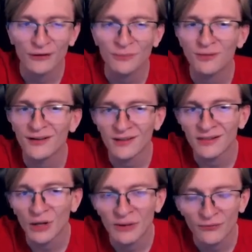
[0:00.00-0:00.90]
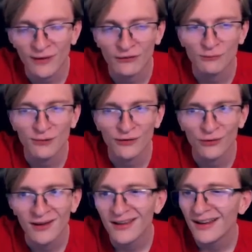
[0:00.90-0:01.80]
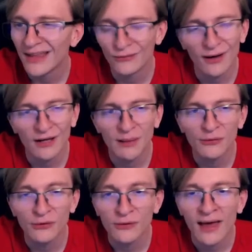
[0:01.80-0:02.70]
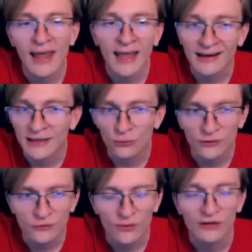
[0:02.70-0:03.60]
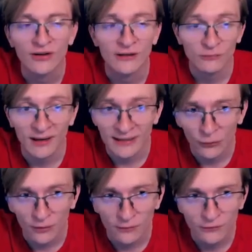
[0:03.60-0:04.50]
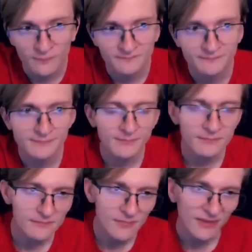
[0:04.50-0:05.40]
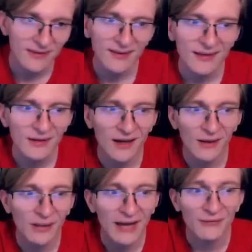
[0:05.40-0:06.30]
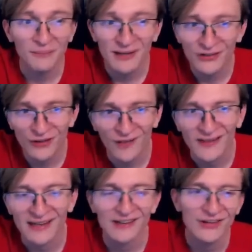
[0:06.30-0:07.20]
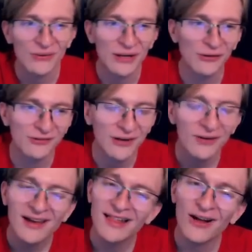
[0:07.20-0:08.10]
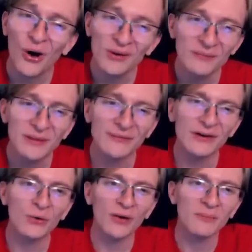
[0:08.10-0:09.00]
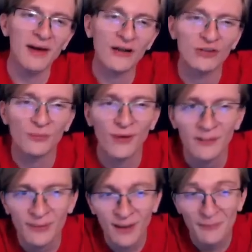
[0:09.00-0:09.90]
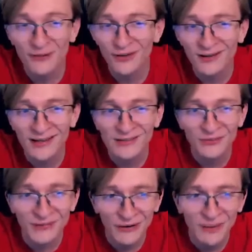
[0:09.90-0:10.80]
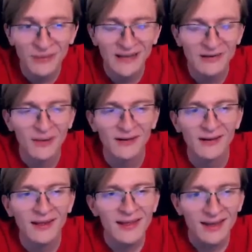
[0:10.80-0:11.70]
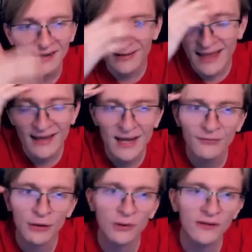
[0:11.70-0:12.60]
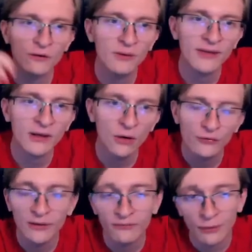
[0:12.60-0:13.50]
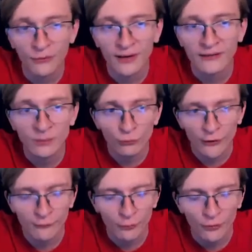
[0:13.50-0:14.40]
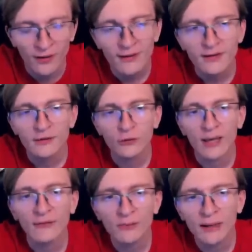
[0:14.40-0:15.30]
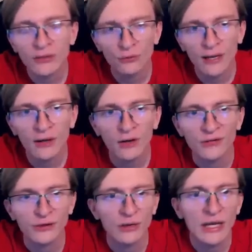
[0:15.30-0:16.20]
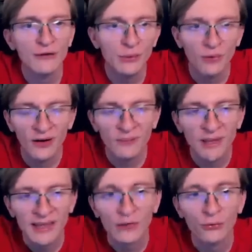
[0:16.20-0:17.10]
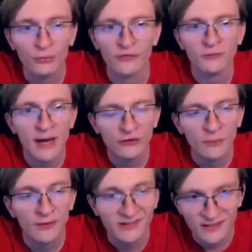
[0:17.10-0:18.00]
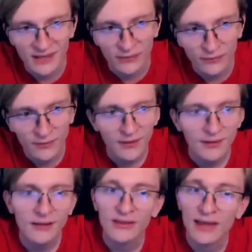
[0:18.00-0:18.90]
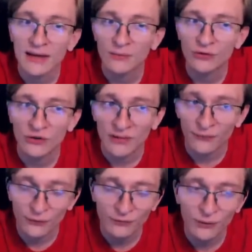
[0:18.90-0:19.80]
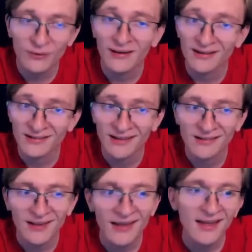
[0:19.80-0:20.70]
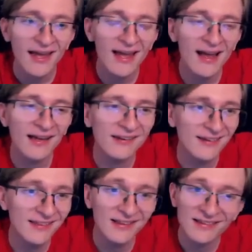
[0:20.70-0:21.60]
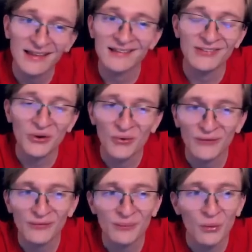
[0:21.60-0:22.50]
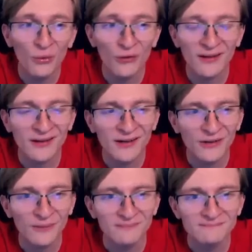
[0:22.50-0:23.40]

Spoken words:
plus a little bit of fast move pressure, and they're not going to be able to do that and get to a Stone Edge against my Gyarados. We have a Pidgeot lead into Shadow Gyarados now. Always a bit of an annoying matchup, right? Pidgeot is very bait dependent. It can have Aerial Ace, but they can also have Feather Dance and Brave Bird, so we have to make the right calls here if we want to make it through this matchup unscathed. They end up shielding my first move, it makes sense, and this is the coin flip. What are they going to do?